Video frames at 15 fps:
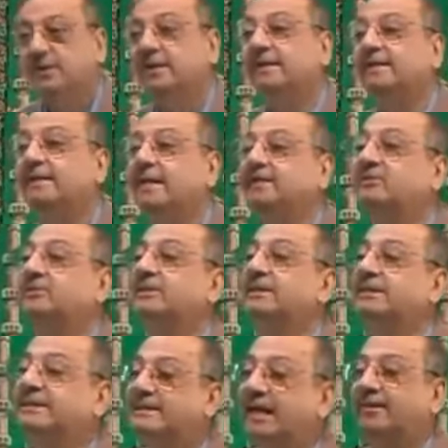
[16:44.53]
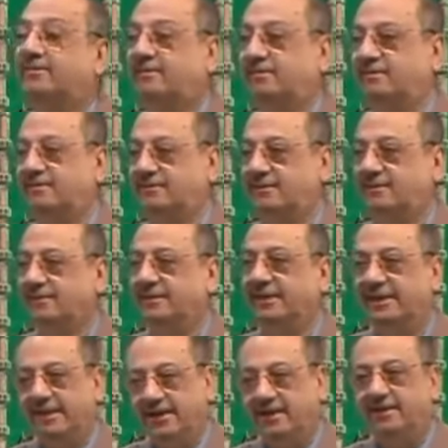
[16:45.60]
nasiyat.
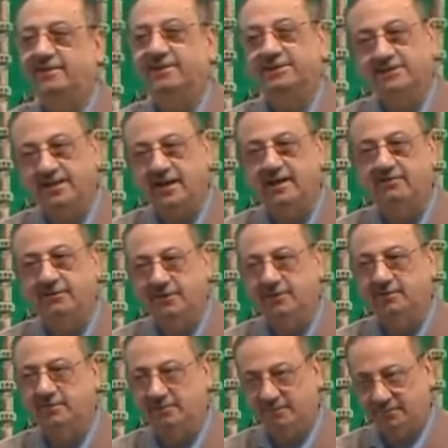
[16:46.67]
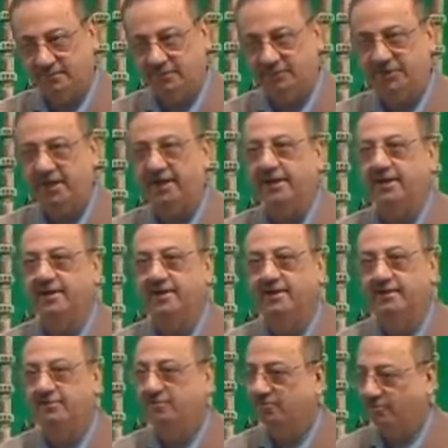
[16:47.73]
Here the ya will stay,
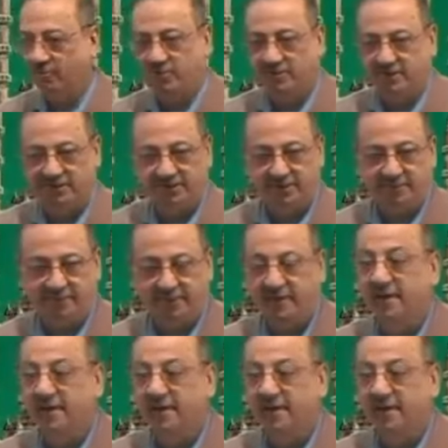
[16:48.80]
won't disappear.